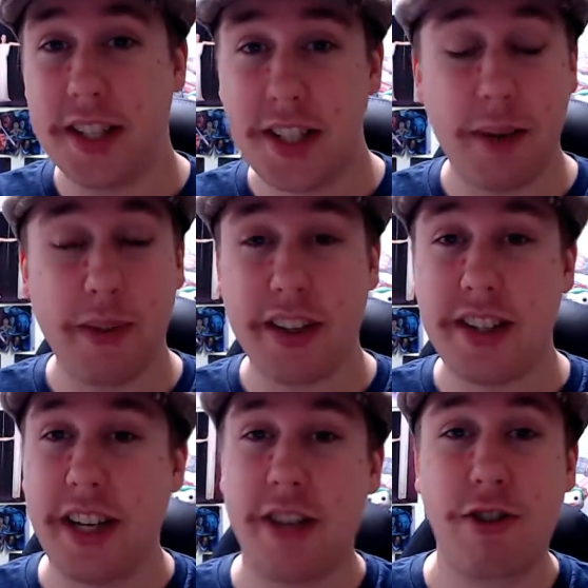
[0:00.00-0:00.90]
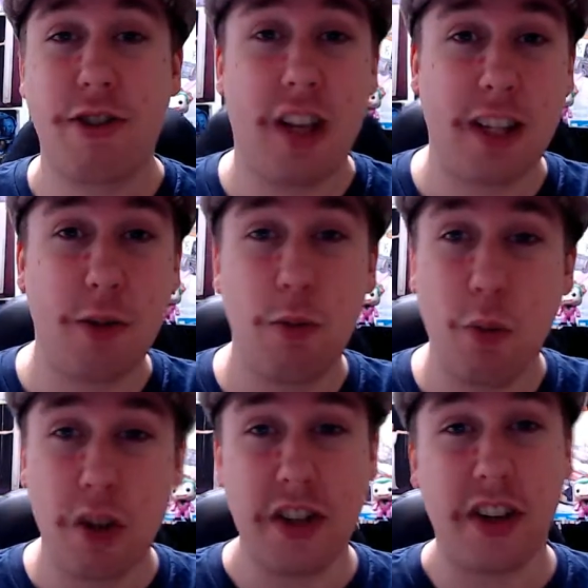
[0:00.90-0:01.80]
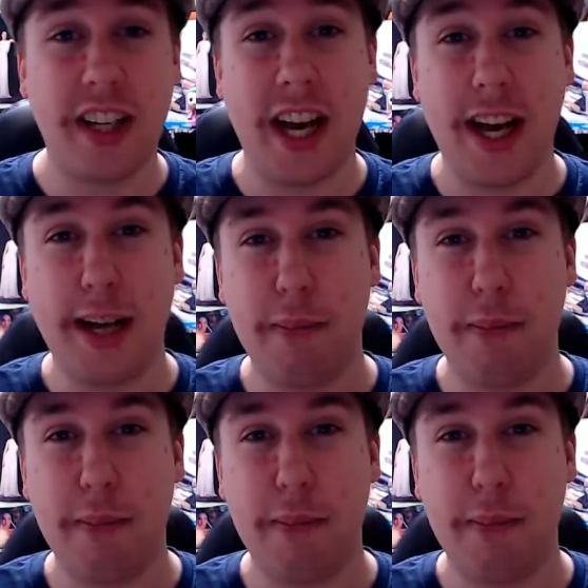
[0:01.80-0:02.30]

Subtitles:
some of the soundtrack was okay,